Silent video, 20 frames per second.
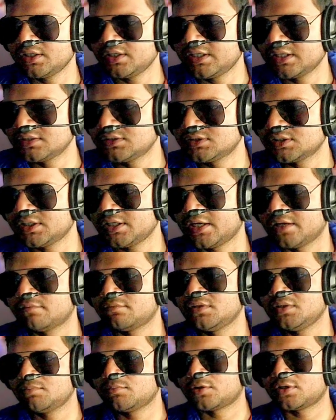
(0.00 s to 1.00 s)
texture
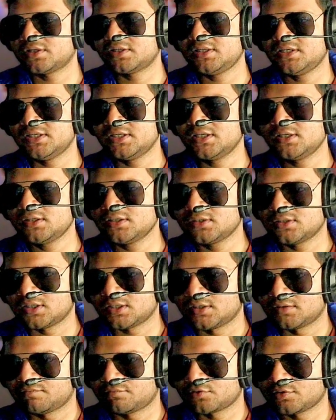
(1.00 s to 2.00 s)
every model here
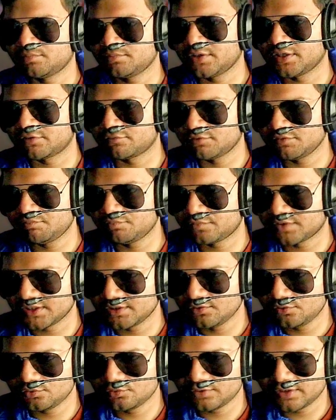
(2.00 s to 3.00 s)
uh, from equip
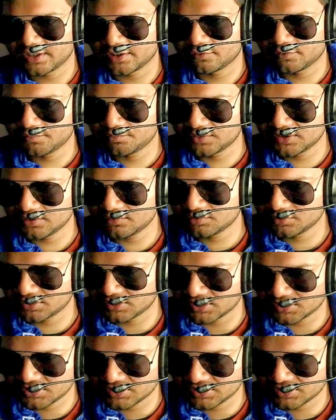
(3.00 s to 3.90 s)
1 to equip 6 just